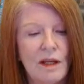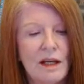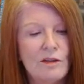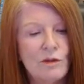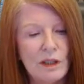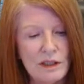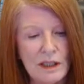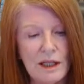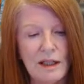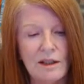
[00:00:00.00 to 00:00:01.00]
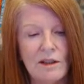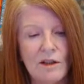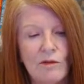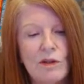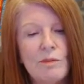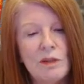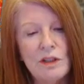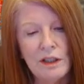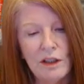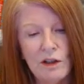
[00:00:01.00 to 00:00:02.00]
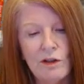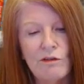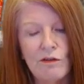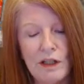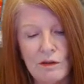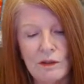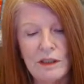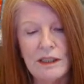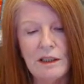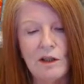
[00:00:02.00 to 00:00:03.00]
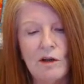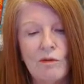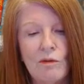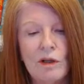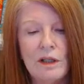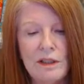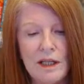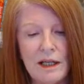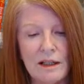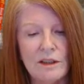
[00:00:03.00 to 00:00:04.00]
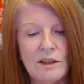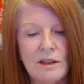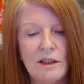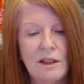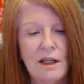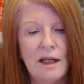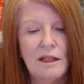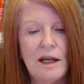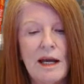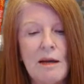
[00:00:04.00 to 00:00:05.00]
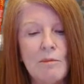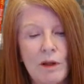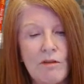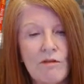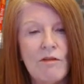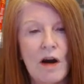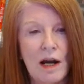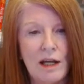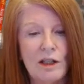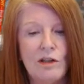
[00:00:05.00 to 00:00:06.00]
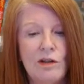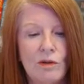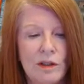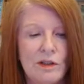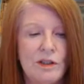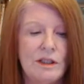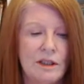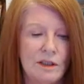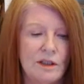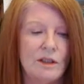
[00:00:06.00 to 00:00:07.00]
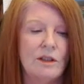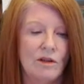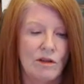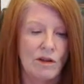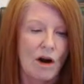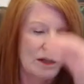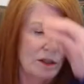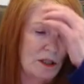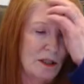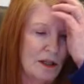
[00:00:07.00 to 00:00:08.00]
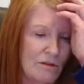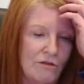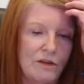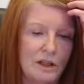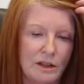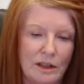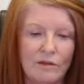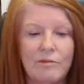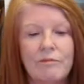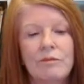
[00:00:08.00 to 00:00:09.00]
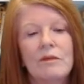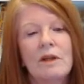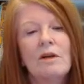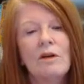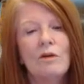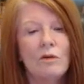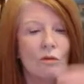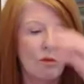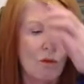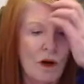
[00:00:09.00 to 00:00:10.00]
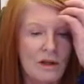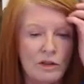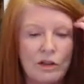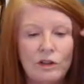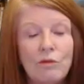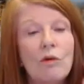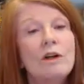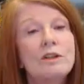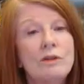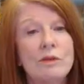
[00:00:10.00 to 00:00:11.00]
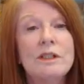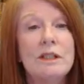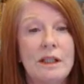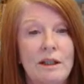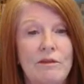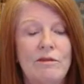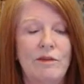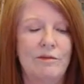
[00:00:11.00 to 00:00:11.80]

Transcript: and resonate with a particular frequency will connect and amplify your sent thought and feeling. What do you want to receive?